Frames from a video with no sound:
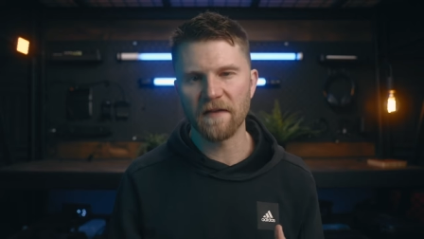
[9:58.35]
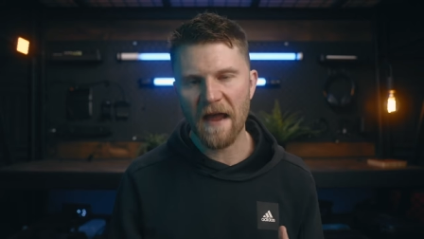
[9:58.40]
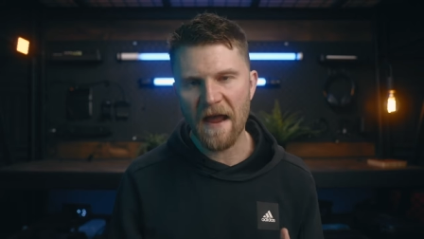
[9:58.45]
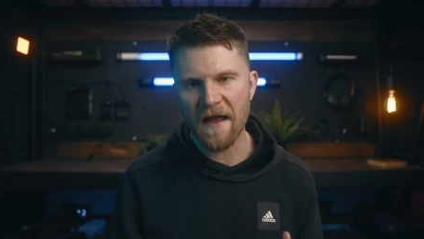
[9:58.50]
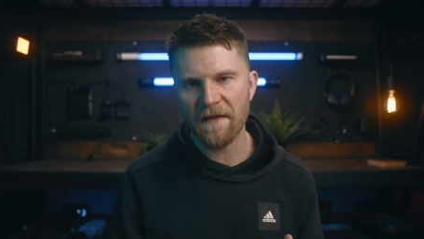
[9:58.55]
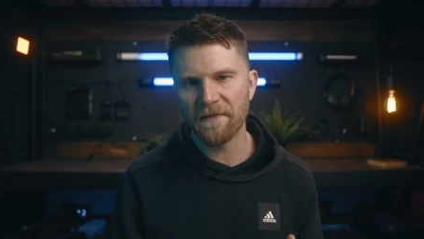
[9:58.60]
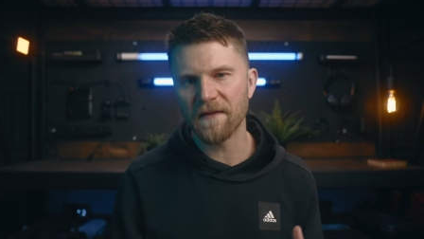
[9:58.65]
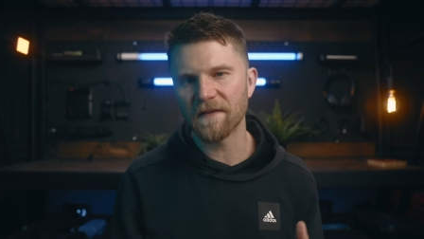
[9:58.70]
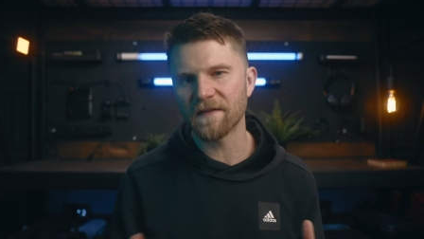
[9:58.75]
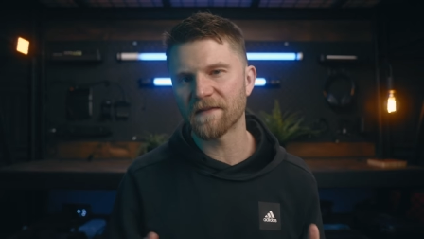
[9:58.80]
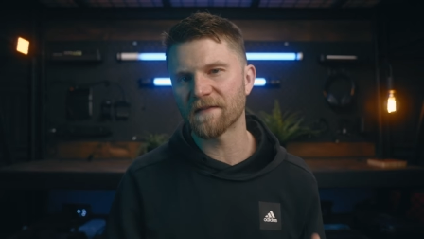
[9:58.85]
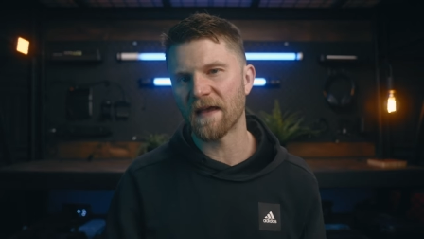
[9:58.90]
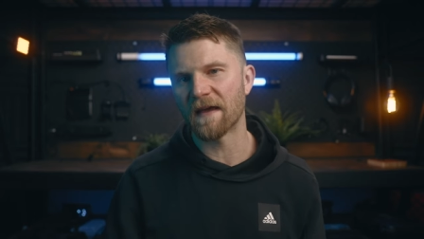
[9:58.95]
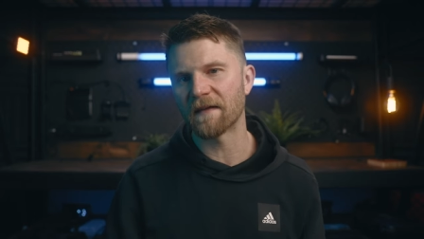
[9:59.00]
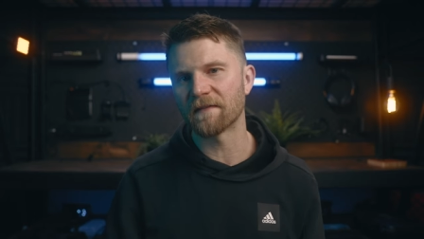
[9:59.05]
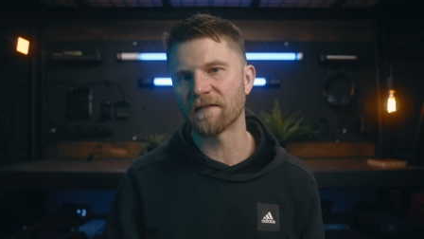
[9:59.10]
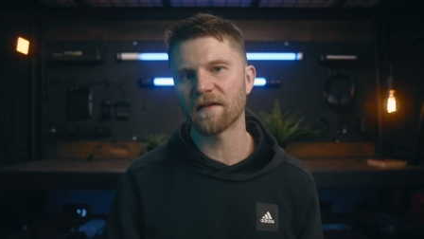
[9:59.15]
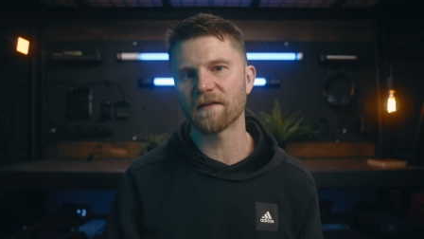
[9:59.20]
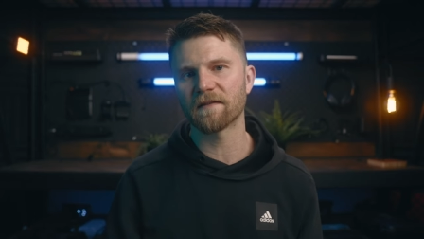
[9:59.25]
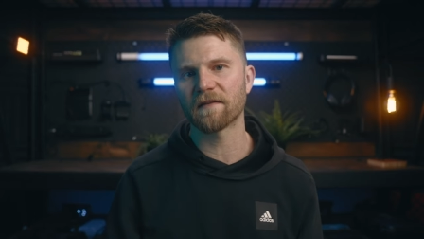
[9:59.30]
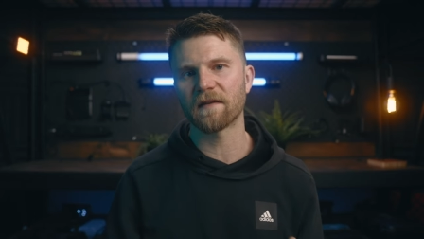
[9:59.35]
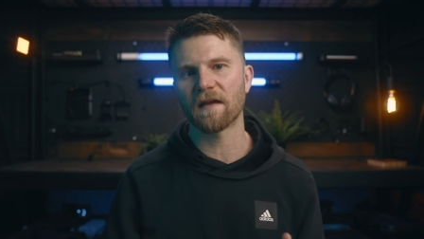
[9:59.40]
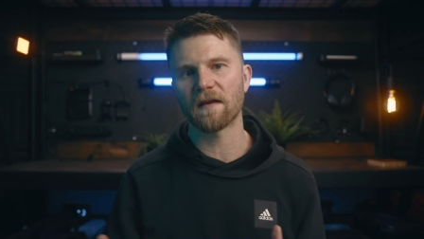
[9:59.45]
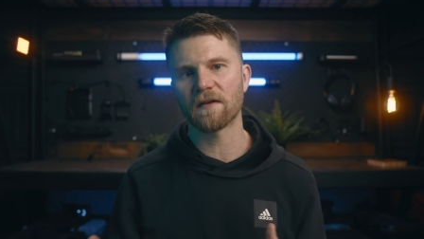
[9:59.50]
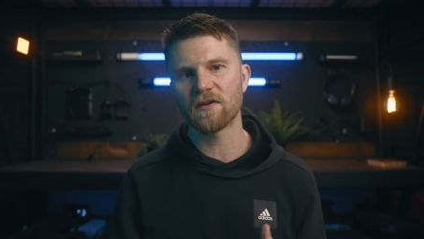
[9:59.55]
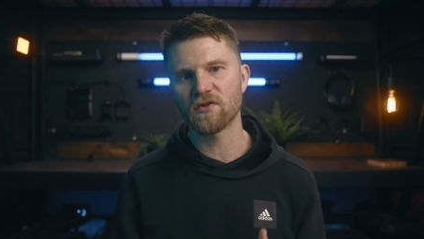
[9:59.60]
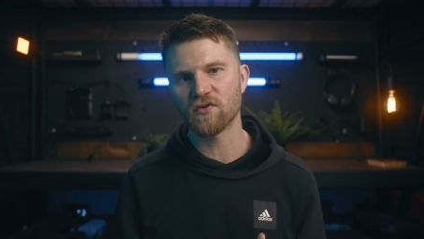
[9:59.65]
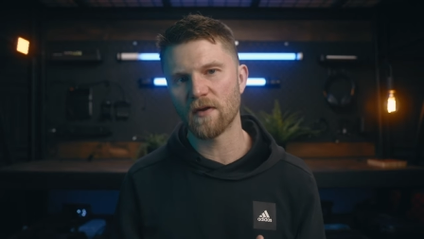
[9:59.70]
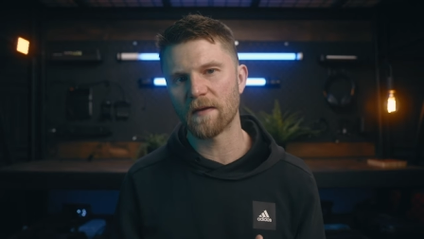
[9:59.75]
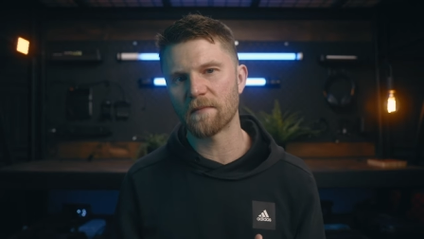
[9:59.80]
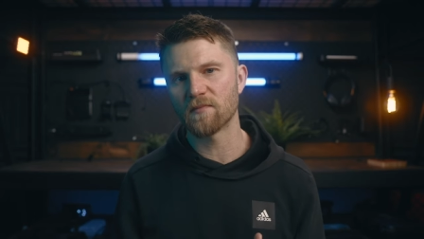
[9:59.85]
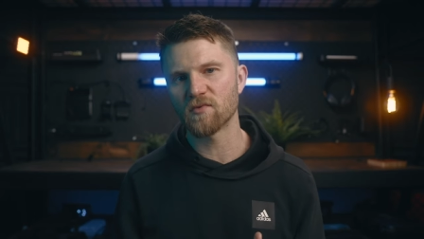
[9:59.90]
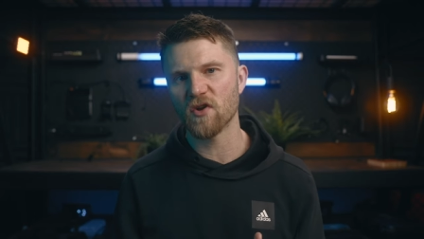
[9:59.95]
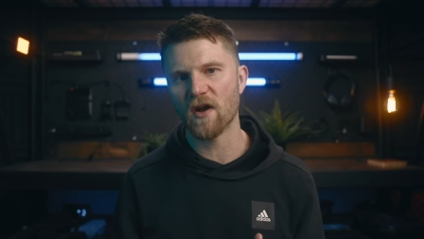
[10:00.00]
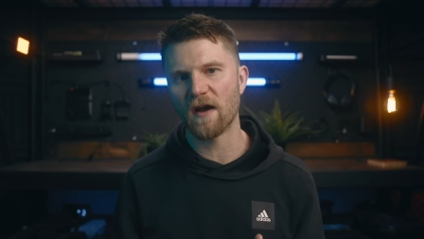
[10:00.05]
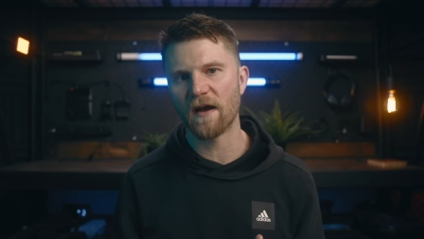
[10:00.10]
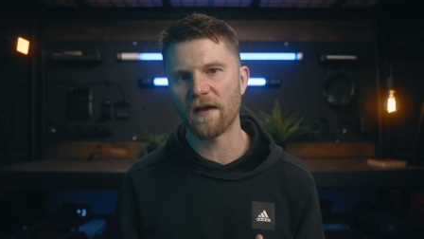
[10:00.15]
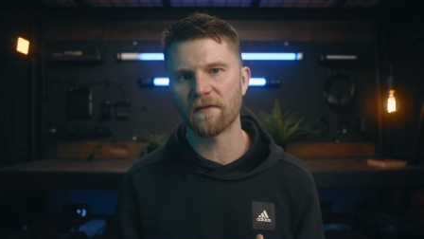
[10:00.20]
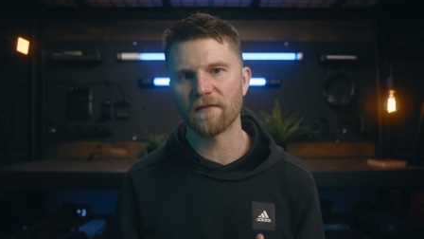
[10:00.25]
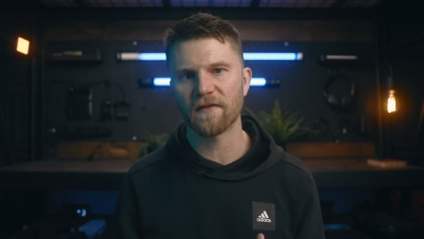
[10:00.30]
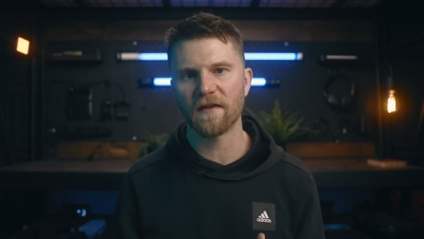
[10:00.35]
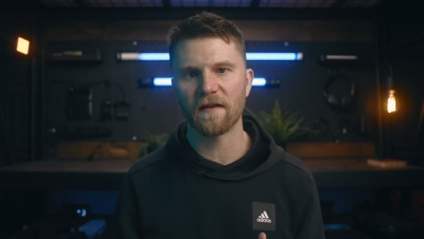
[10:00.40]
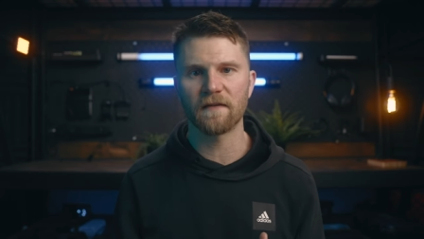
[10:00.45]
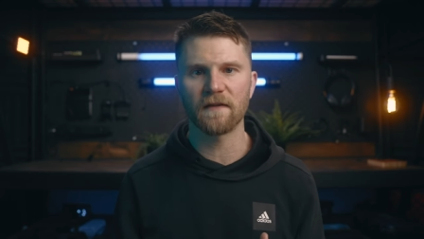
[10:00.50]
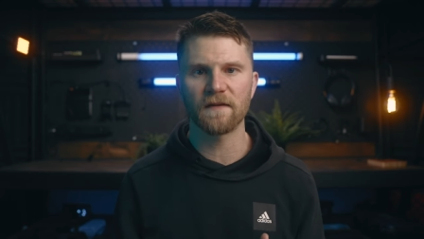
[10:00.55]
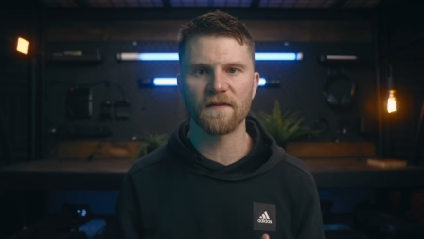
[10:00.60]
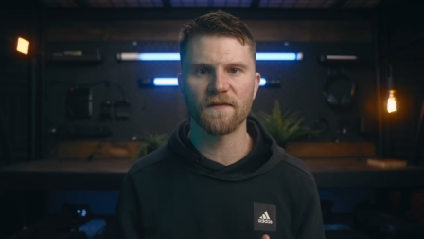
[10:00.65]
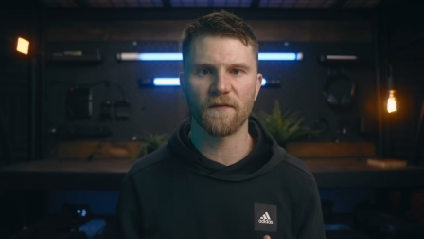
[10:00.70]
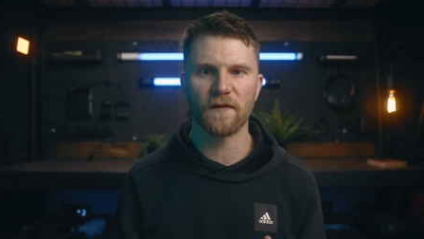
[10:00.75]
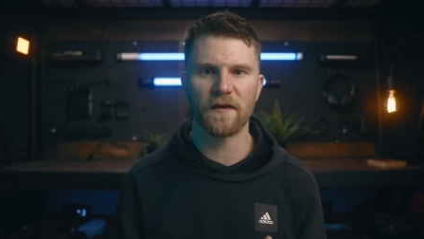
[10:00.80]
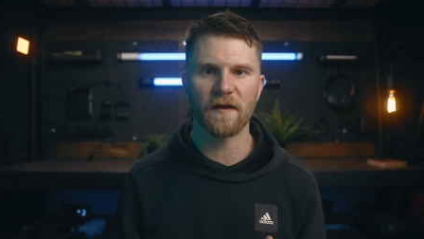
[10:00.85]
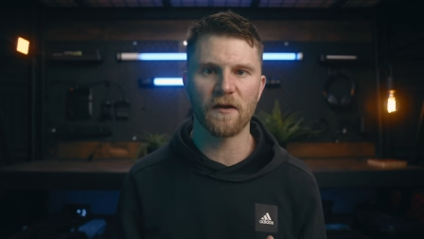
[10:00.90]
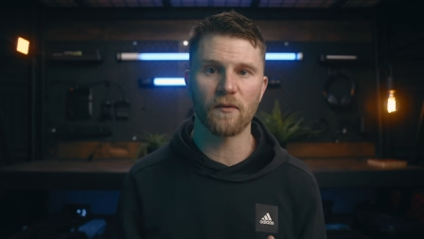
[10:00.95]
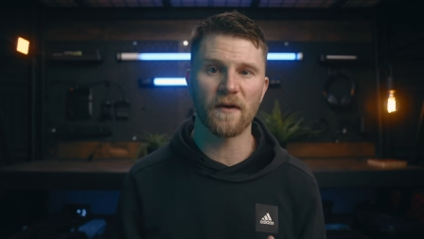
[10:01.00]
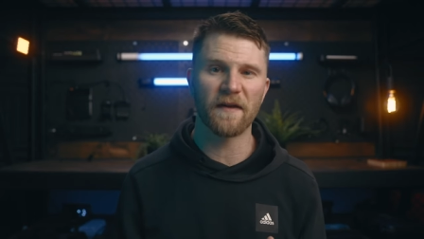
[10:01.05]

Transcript: and the SanDisk Extreme drives in this video,